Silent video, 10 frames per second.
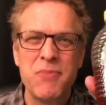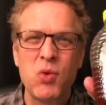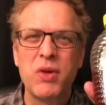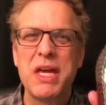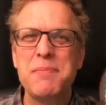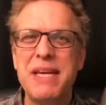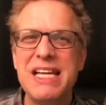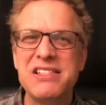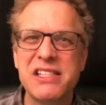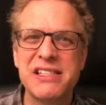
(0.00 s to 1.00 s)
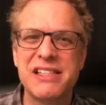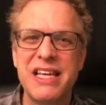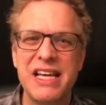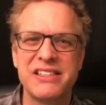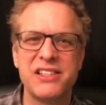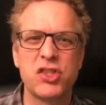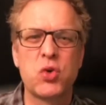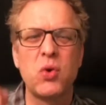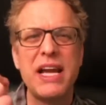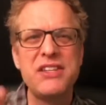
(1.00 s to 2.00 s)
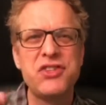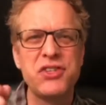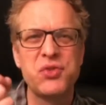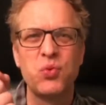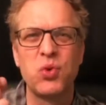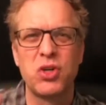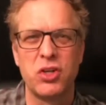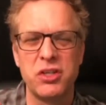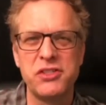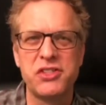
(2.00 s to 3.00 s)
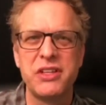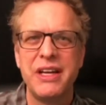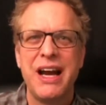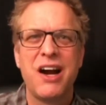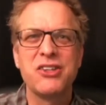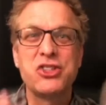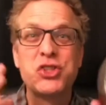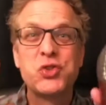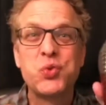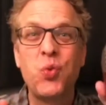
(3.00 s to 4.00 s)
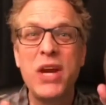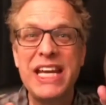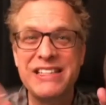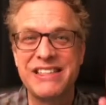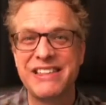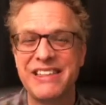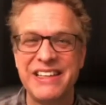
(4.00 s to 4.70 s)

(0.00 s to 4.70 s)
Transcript: What that means is this, is gracious words are sweet.